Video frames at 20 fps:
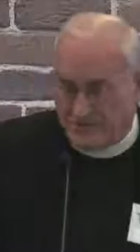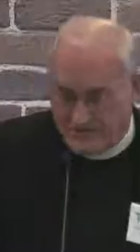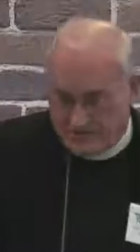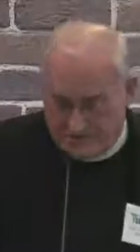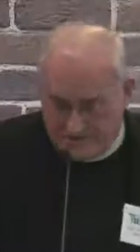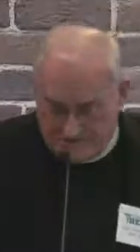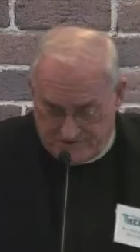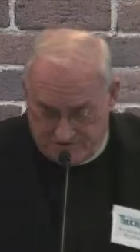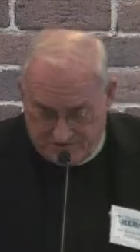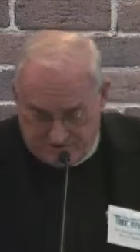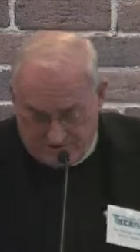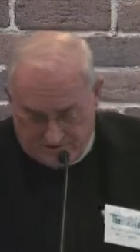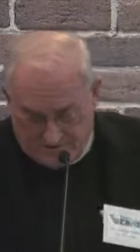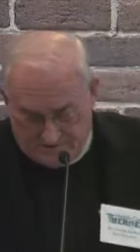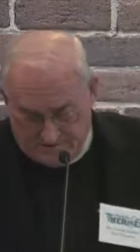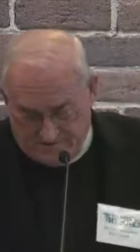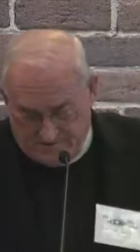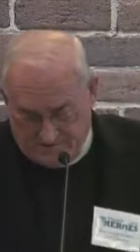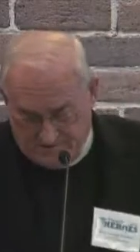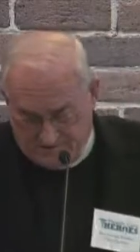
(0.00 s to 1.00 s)
and nurses
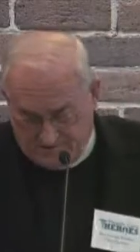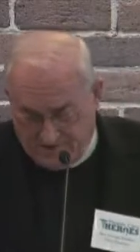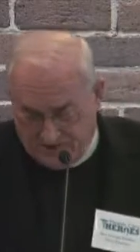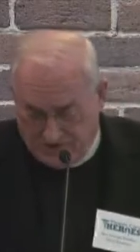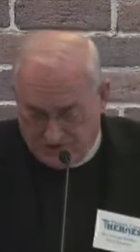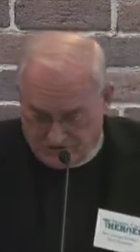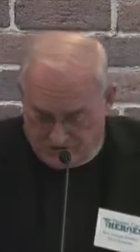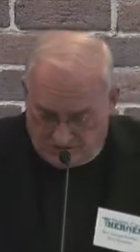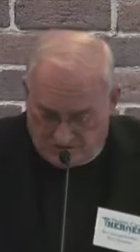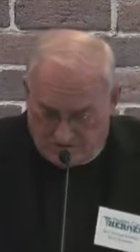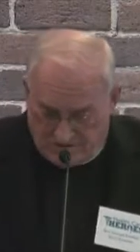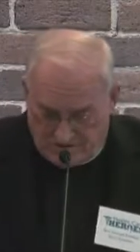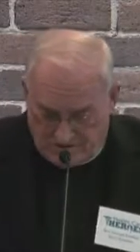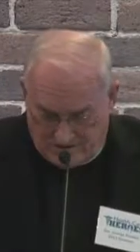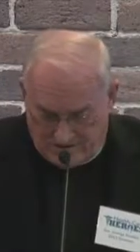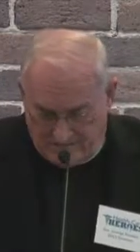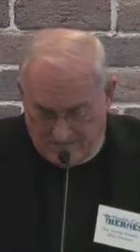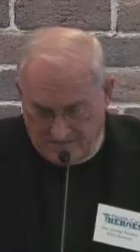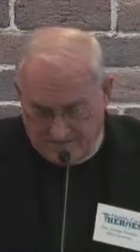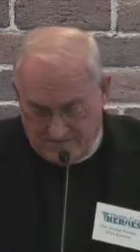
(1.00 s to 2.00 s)
at Lakeshore
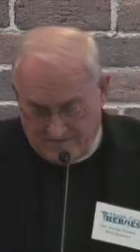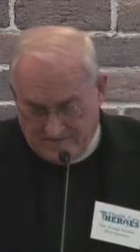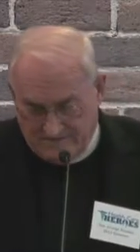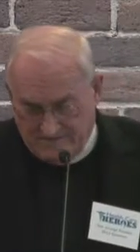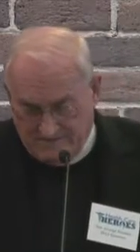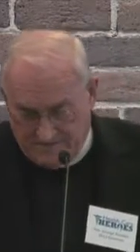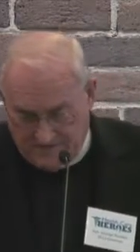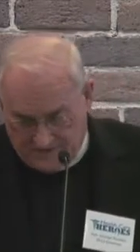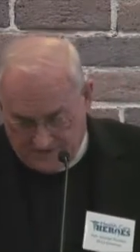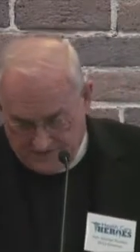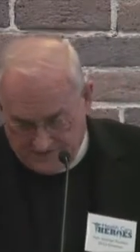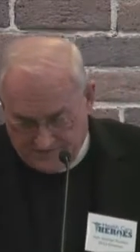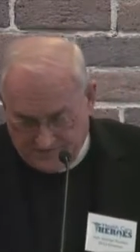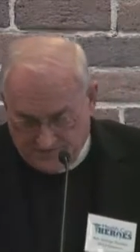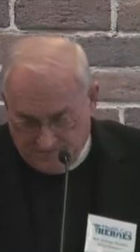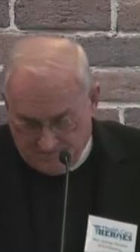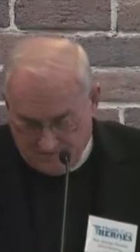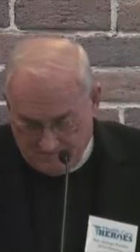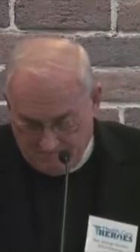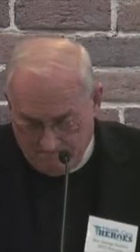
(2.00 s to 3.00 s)
I want to give thanks
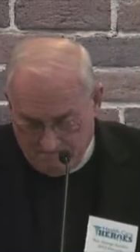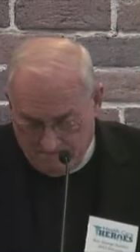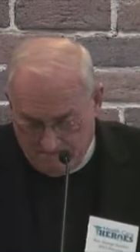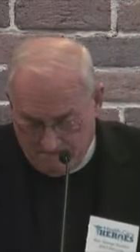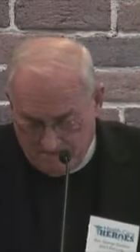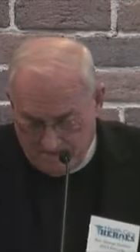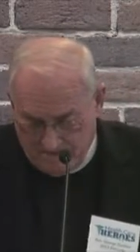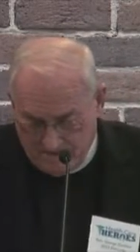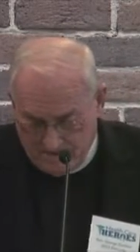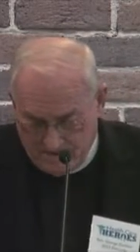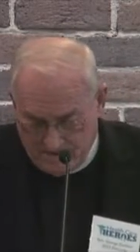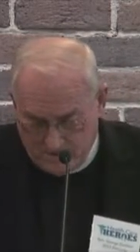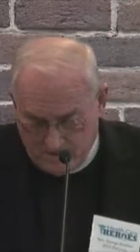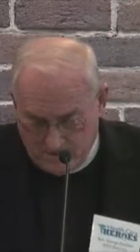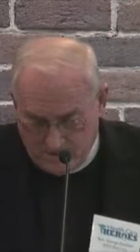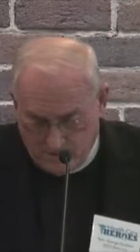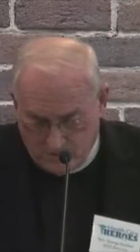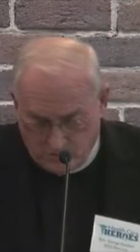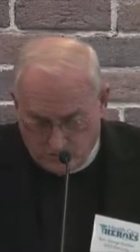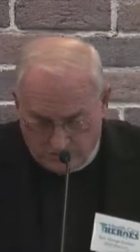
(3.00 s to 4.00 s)
for,
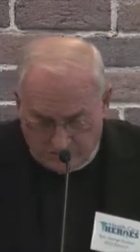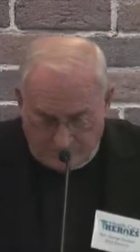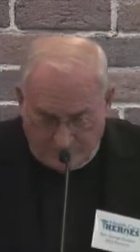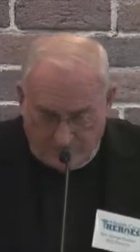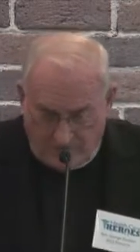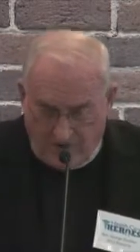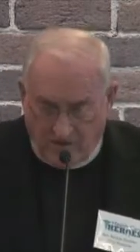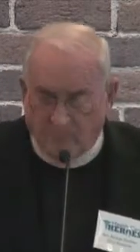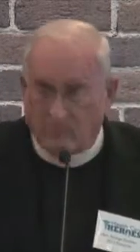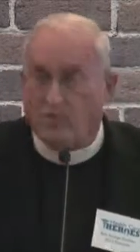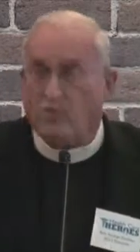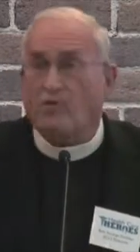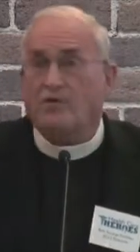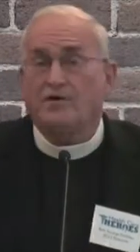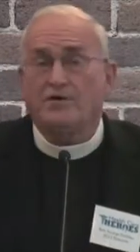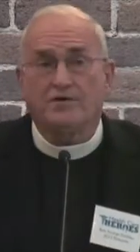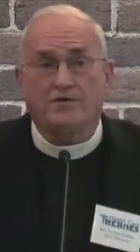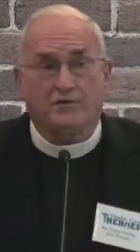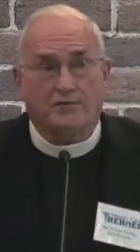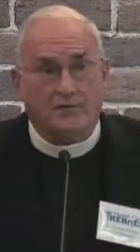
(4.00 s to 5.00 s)
who were far
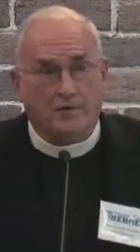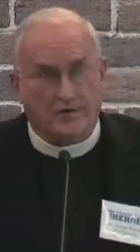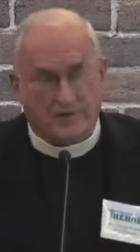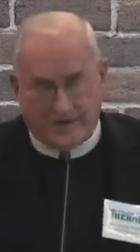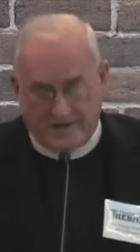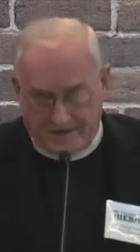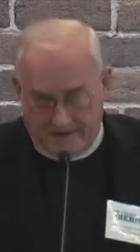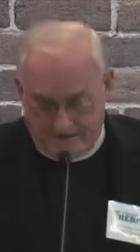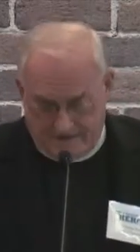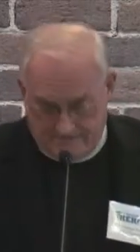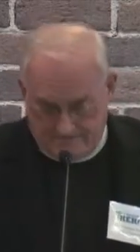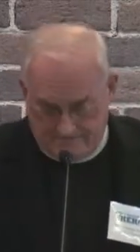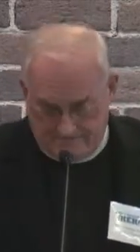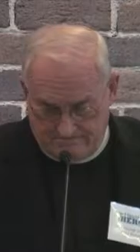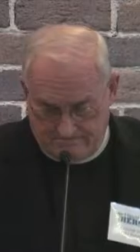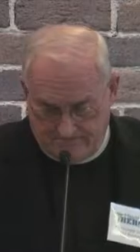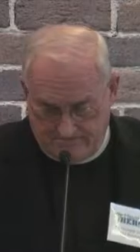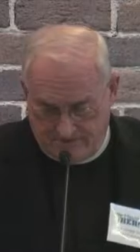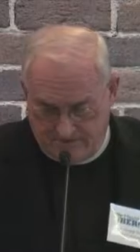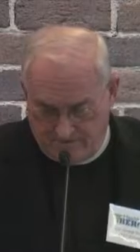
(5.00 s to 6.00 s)
more heroic
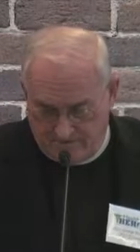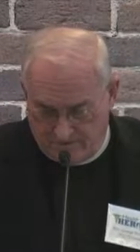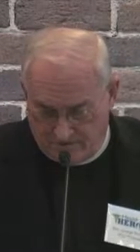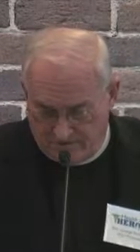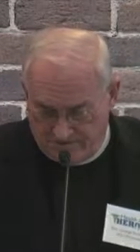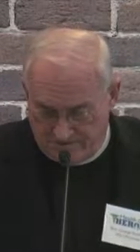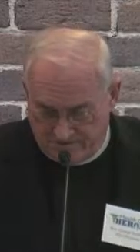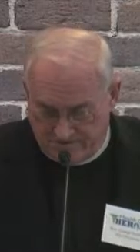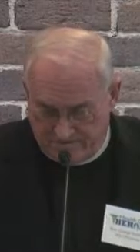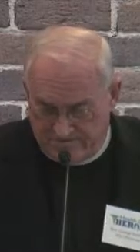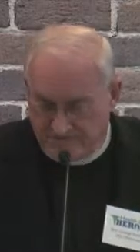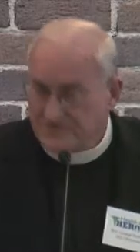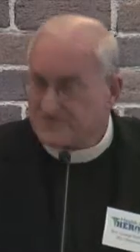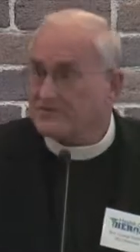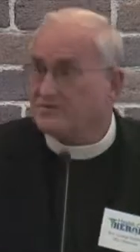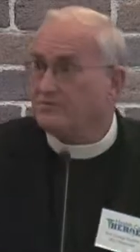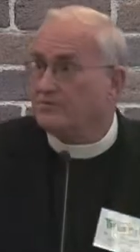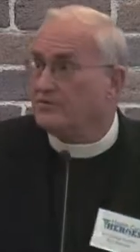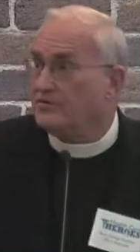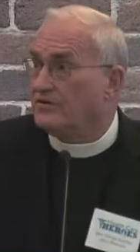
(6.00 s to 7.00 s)
than most of
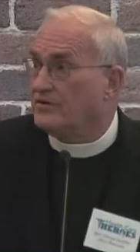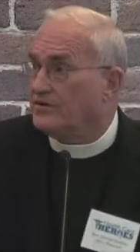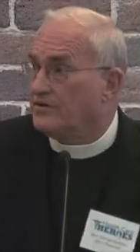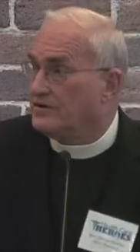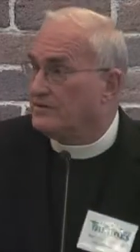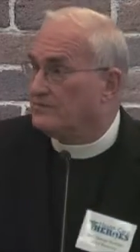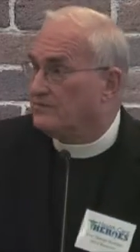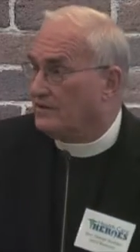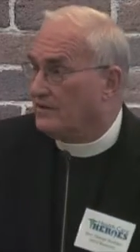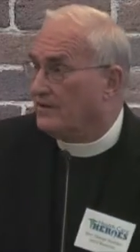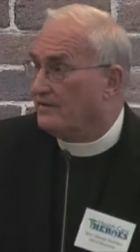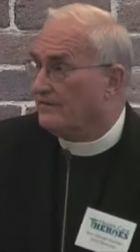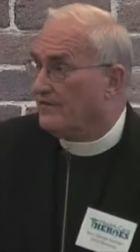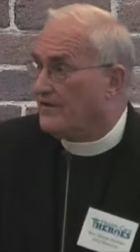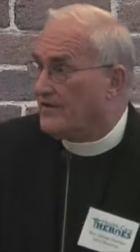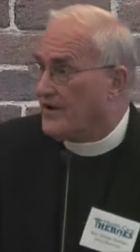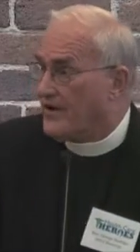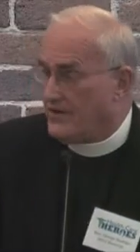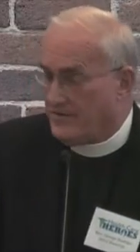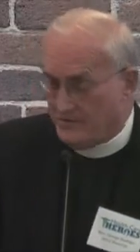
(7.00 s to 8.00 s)
this community will
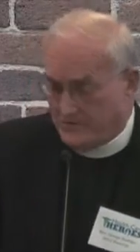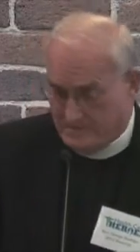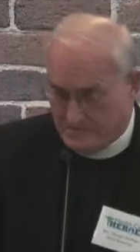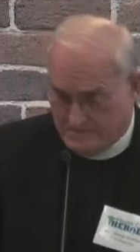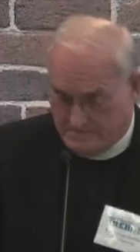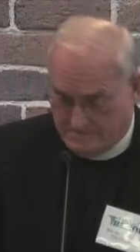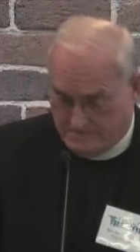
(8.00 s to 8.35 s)
ever know.